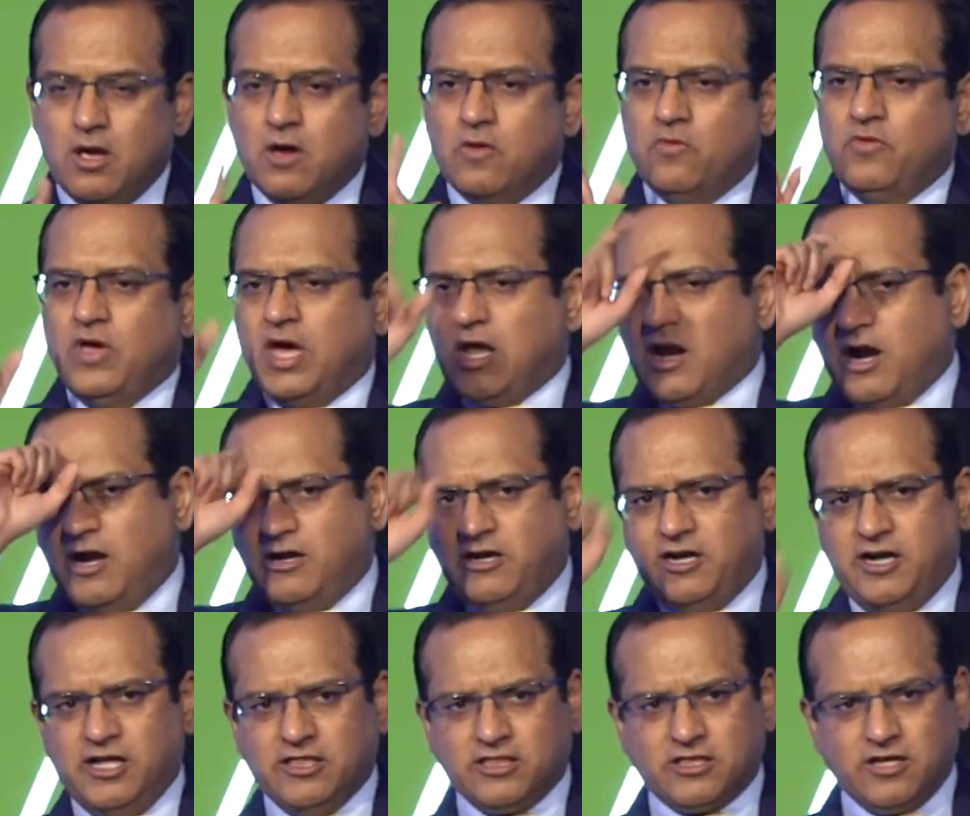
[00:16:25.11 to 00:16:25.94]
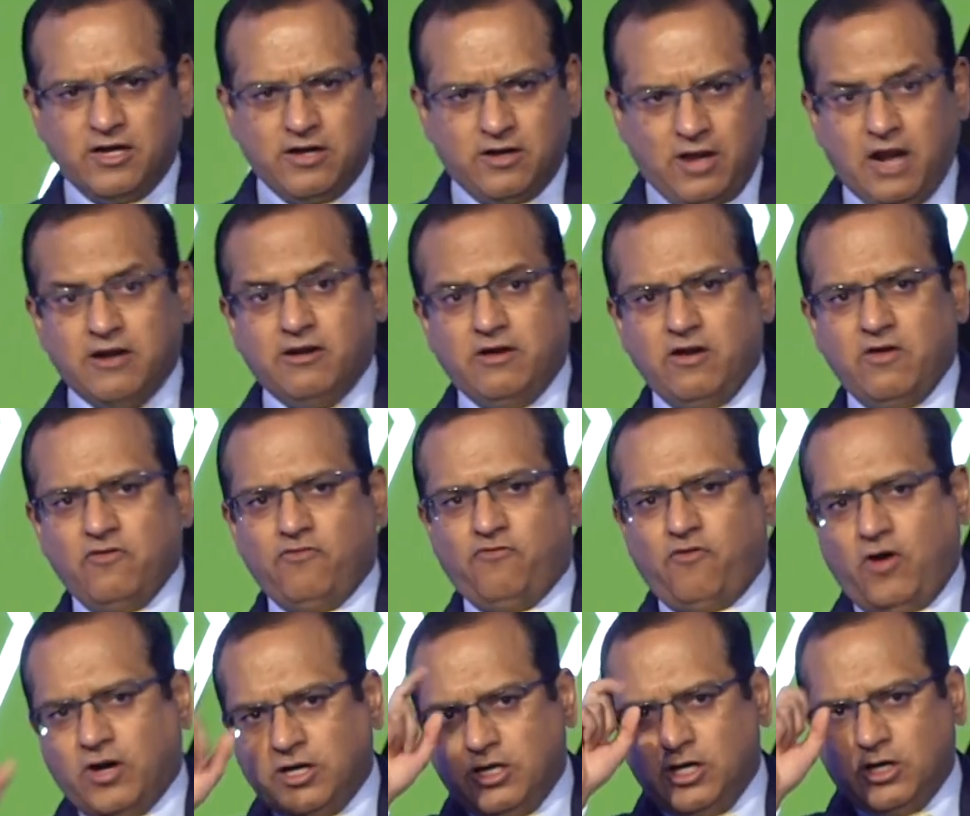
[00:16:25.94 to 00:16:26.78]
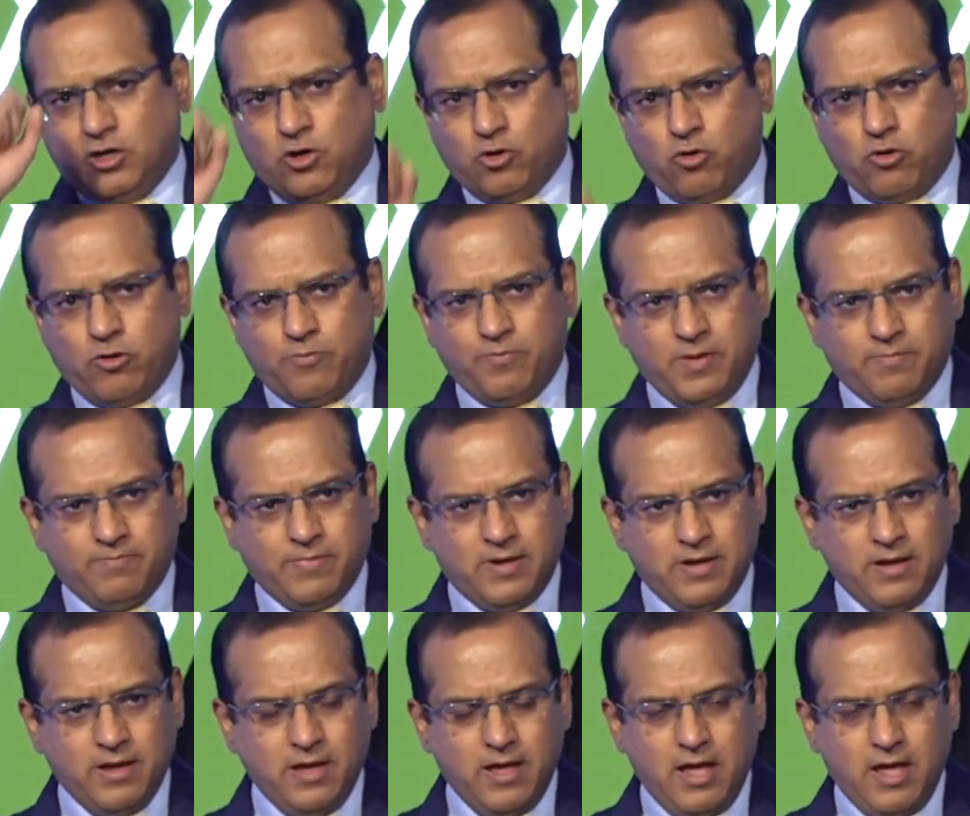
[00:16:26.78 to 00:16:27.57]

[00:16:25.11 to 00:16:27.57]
we are 130, 140 crore people.